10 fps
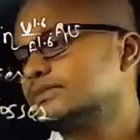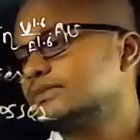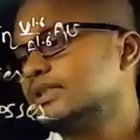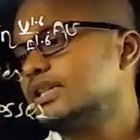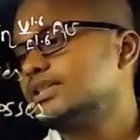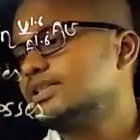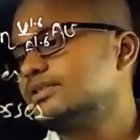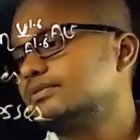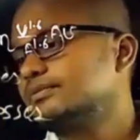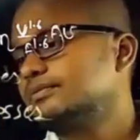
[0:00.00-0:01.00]
And
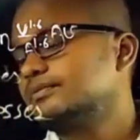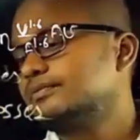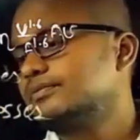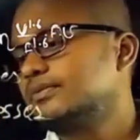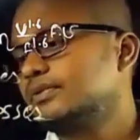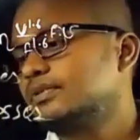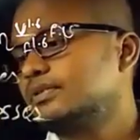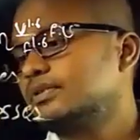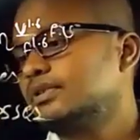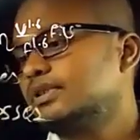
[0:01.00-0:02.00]

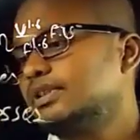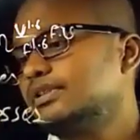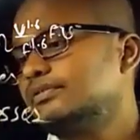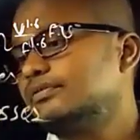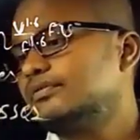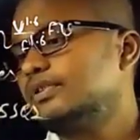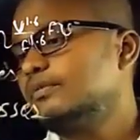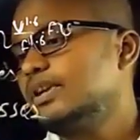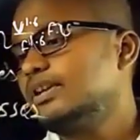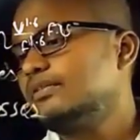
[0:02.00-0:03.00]
if V
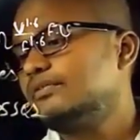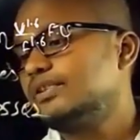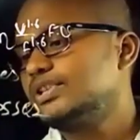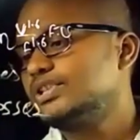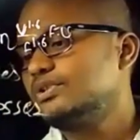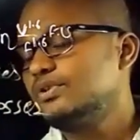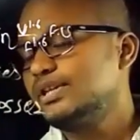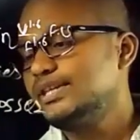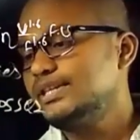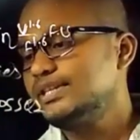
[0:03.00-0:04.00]
by F ratio
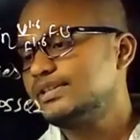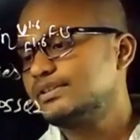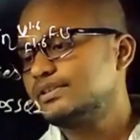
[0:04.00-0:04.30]
is